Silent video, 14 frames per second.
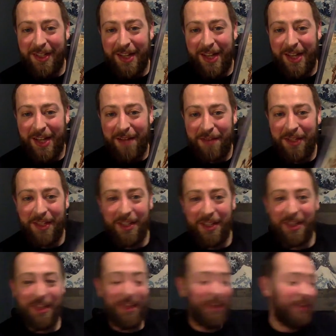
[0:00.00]
Kavi,
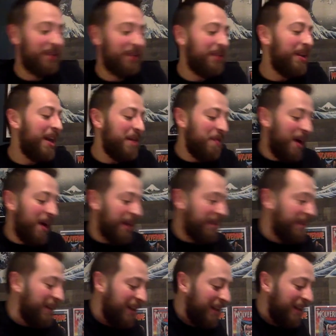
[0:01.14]

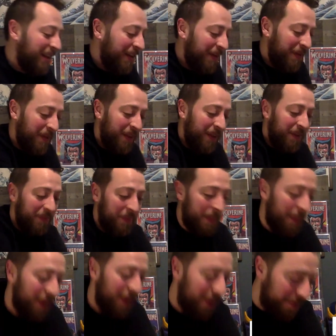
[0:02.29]
NYC.
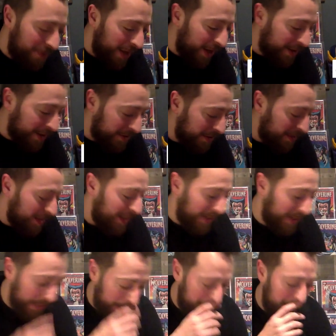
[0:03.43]
In fact,
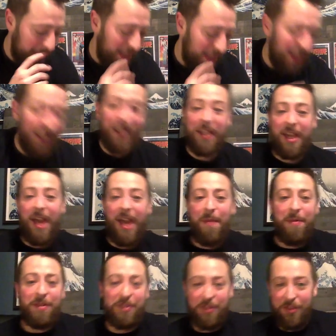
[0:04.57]
it
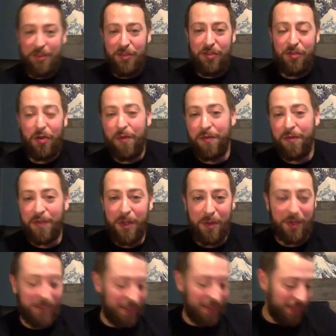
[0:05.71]
happens so
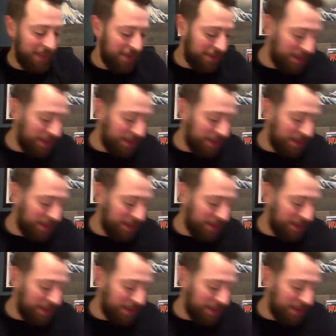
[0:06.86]
frequently in this